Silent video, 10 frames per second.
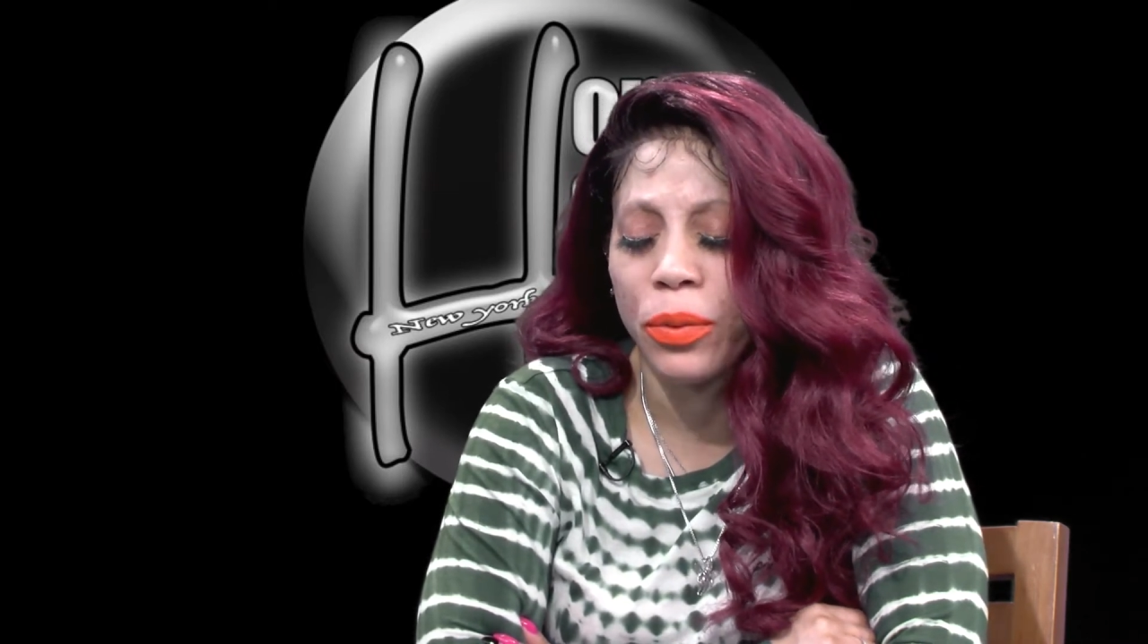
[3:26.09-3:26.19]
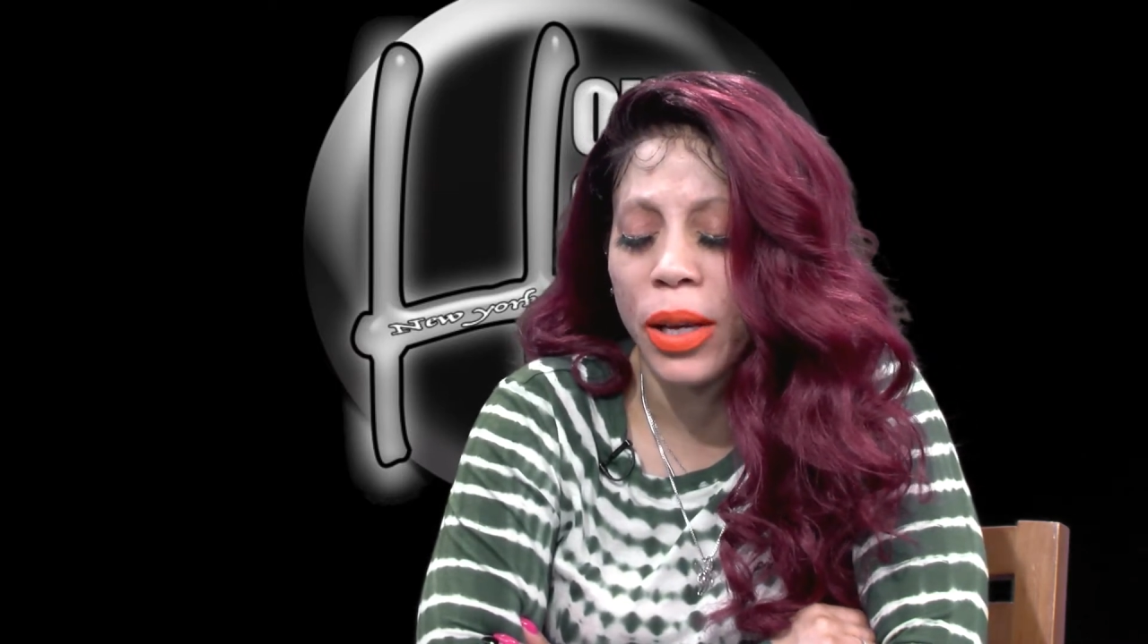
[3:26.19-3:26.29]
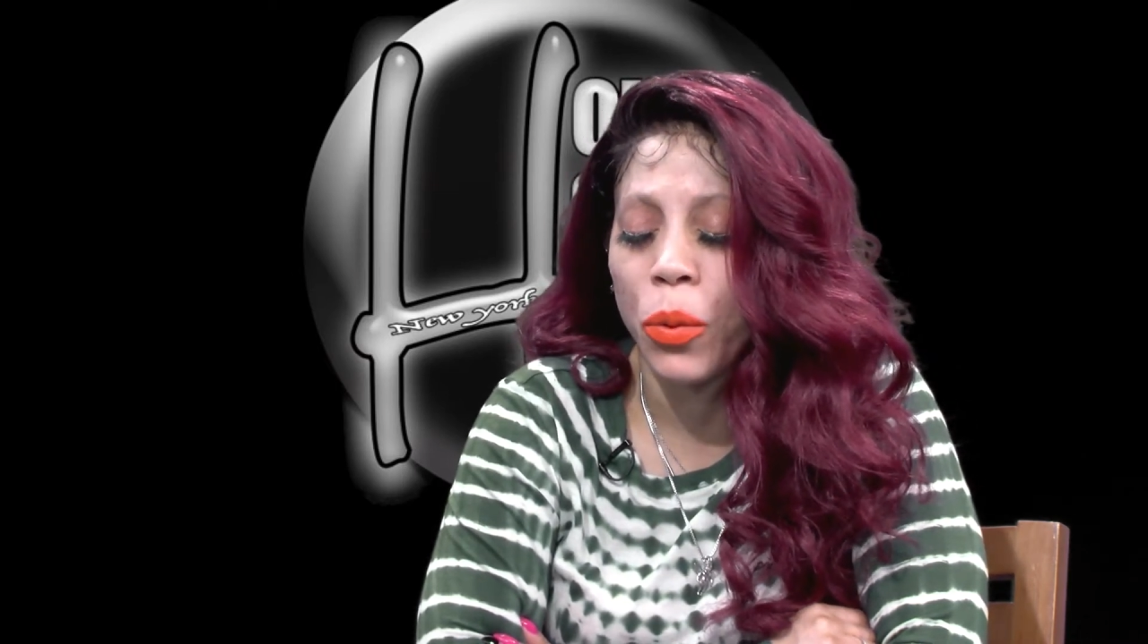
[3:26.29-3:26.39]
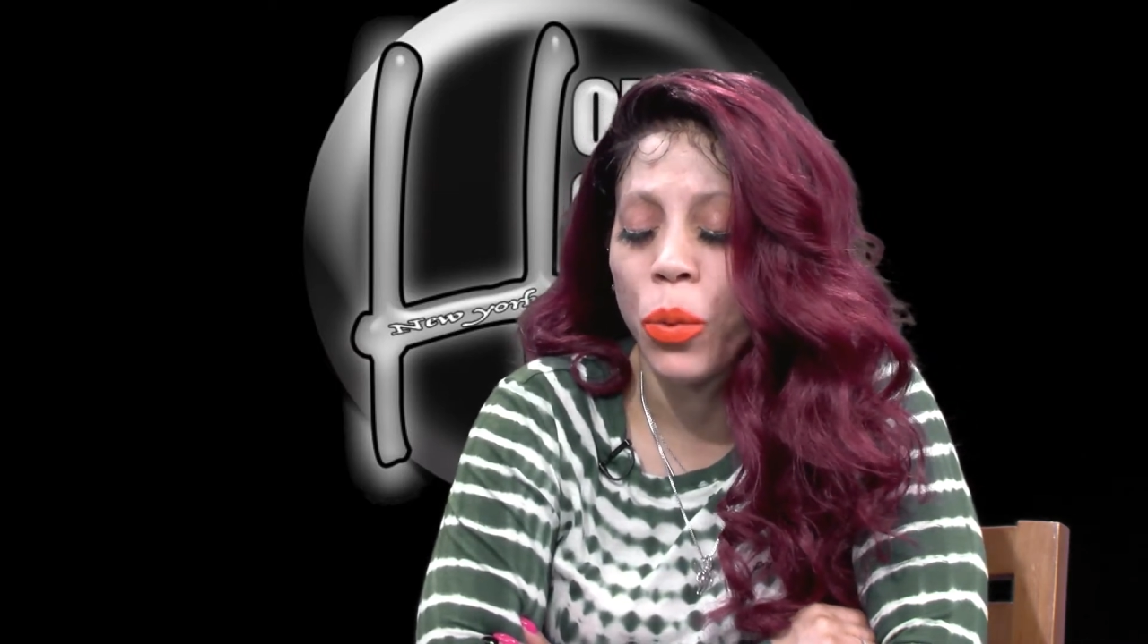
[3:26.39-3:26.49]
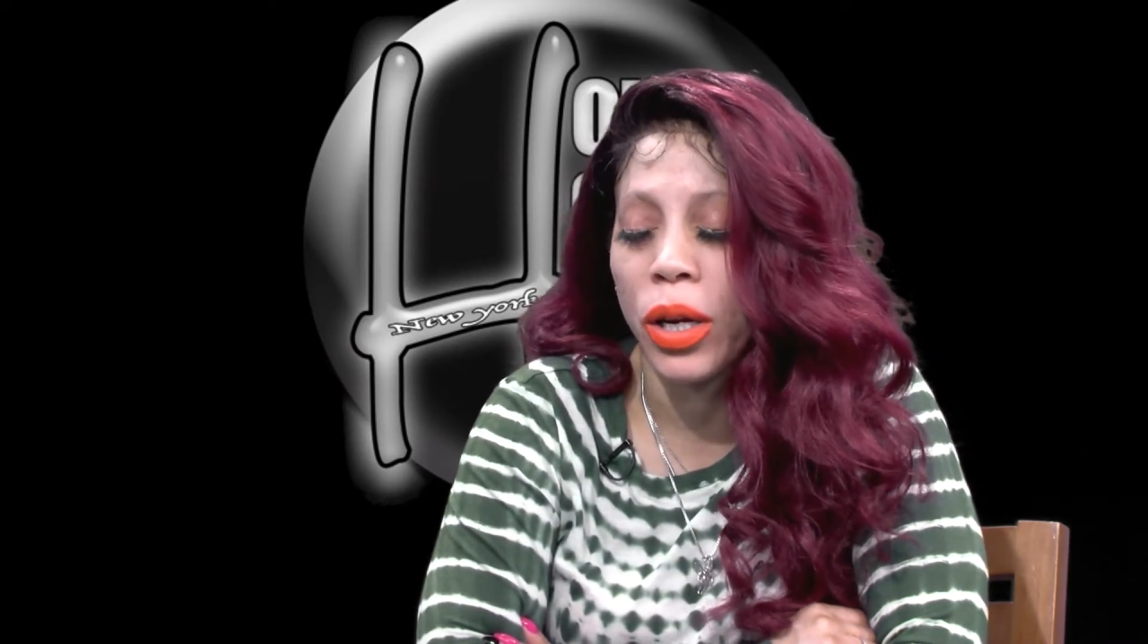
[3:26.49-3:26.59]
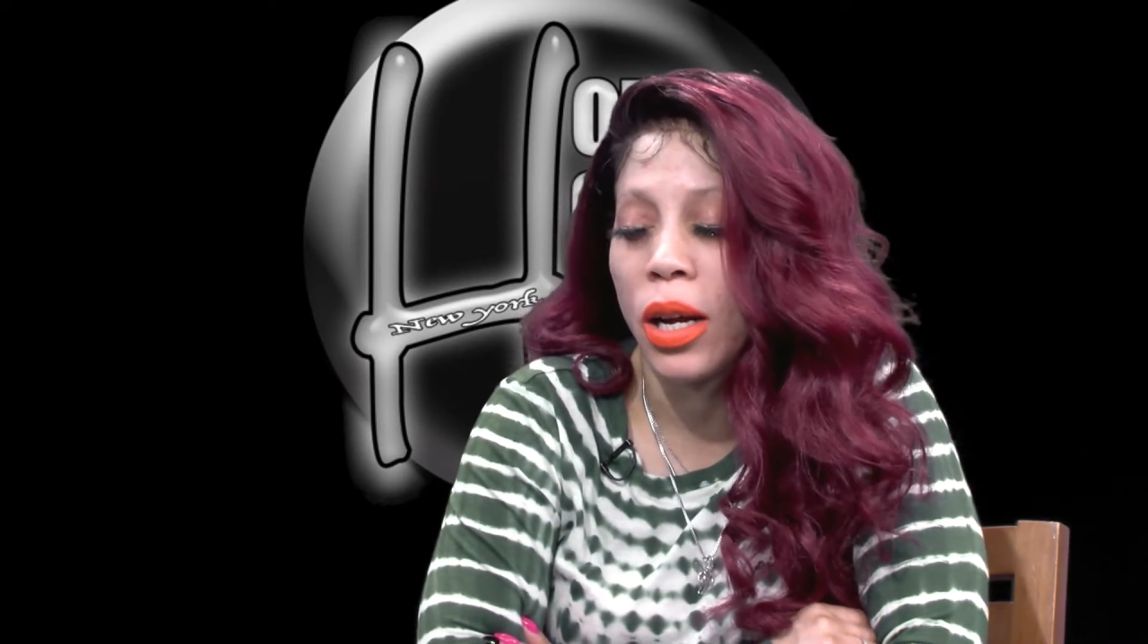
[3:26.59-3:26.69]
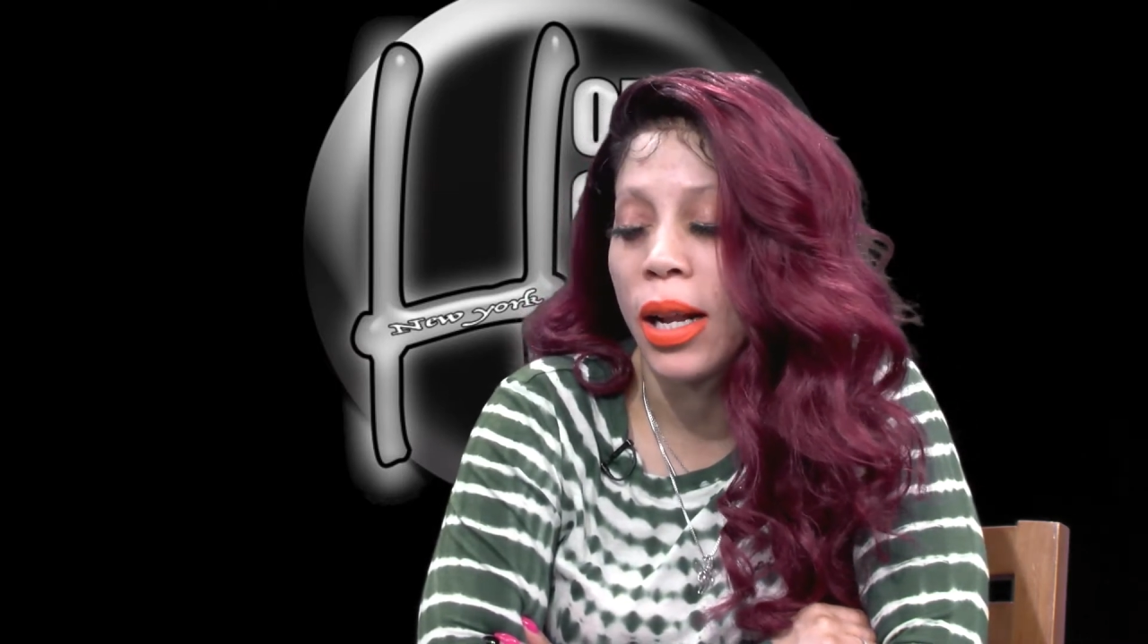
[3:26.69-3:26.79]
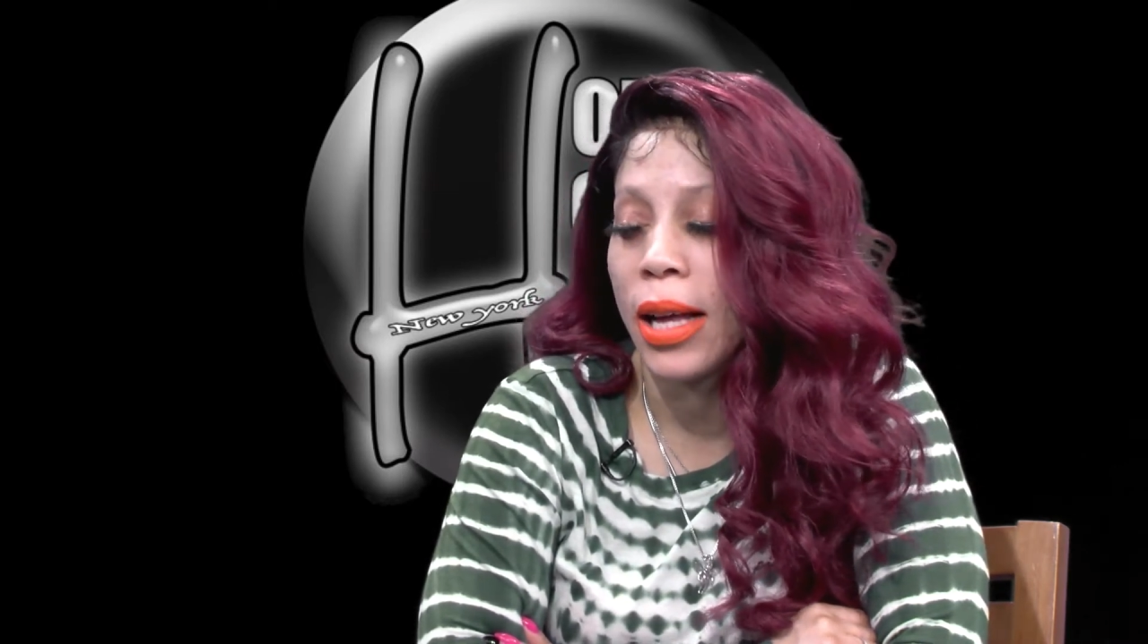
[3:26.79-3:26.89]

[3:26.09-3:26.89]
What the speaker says: like, what could